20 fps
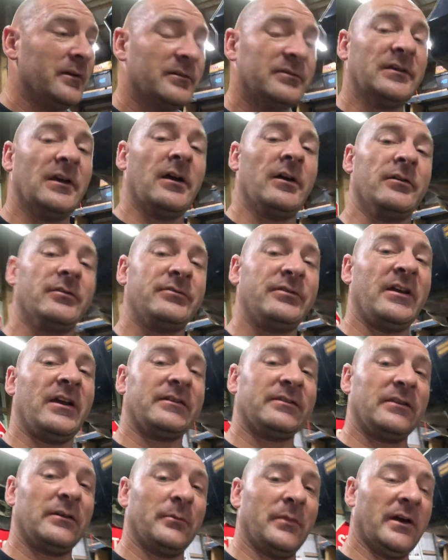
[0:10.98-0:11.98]
so
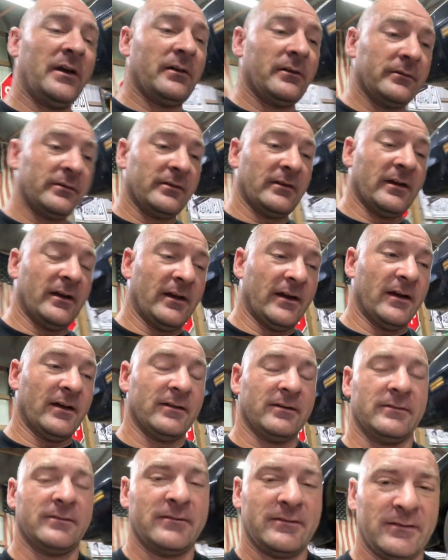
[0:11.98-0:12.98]
check them out.
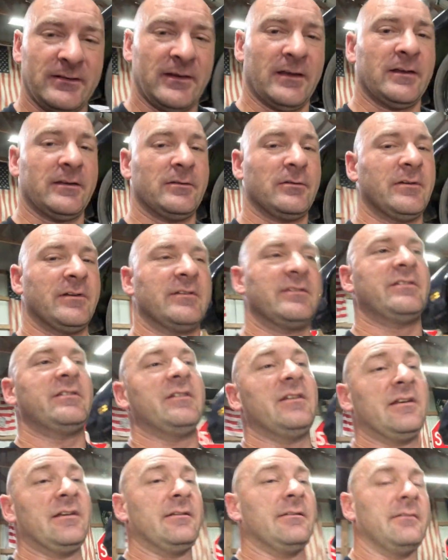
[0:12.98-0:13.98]
Yeah, you'll get to
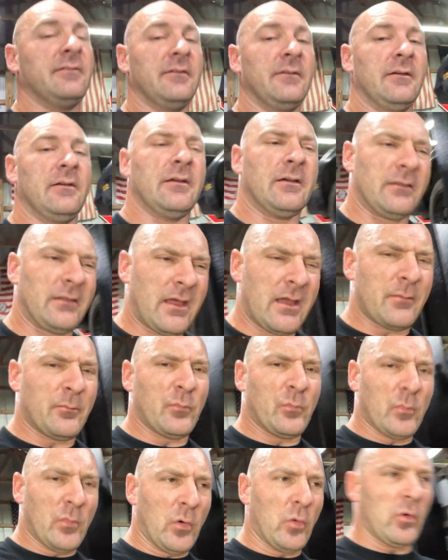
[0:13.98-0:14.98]
see a lot
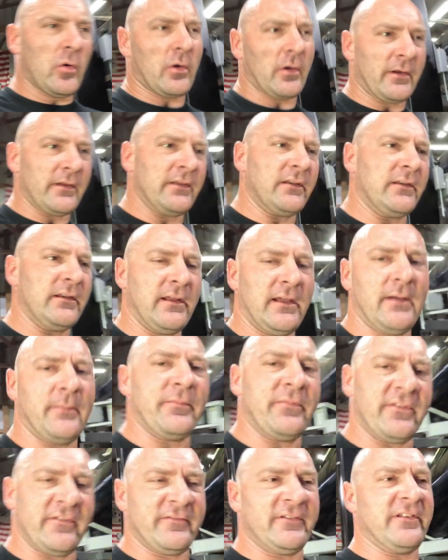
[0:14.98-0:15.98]
more in
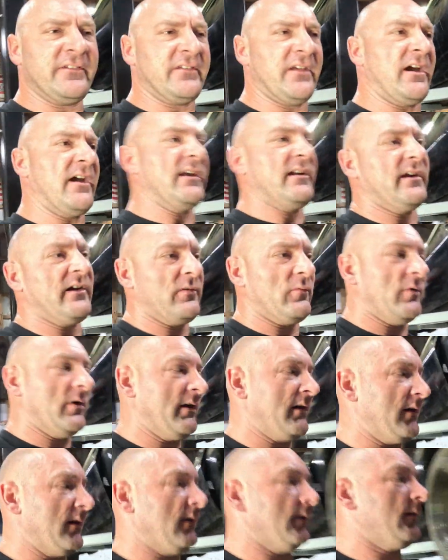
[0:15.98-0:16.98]
depth of designing and
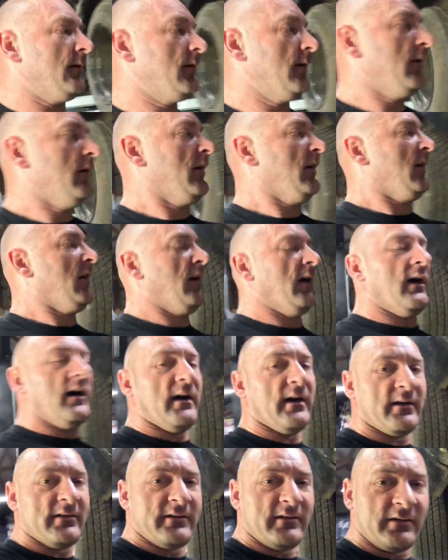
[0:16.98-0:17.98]
whatnot.
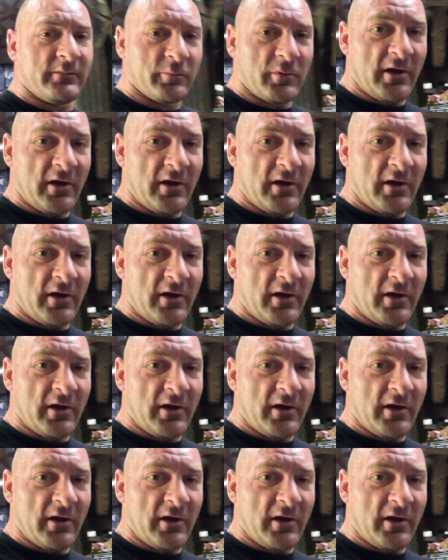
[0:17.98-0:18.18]
This